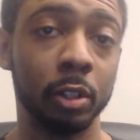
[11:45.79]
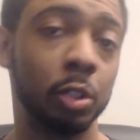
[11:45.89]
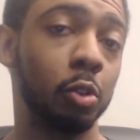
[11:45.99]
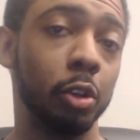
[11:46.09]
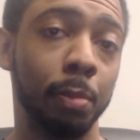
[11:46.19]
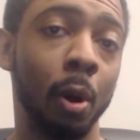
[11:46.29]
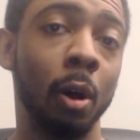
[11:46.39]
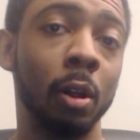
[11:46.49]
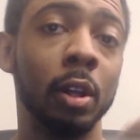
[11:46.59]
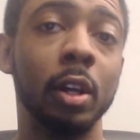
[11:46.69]
street
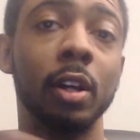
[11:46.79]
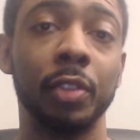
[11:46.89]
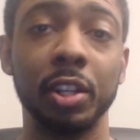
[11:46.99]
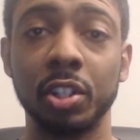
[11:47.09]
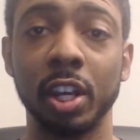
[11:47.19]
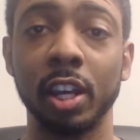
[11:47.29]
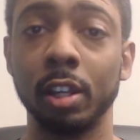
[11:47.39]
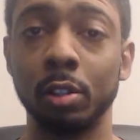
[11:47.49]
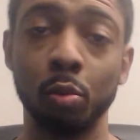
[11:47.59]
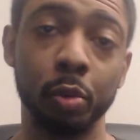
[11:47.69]
ball, they
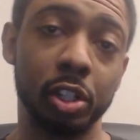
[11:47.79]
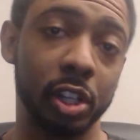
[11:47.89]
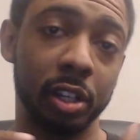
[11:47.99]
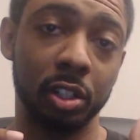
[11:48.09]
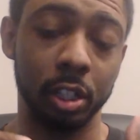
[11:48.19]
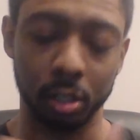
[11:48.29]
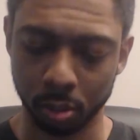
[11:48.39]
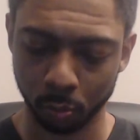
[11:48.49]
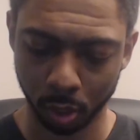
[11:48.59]
say you reach, I teach.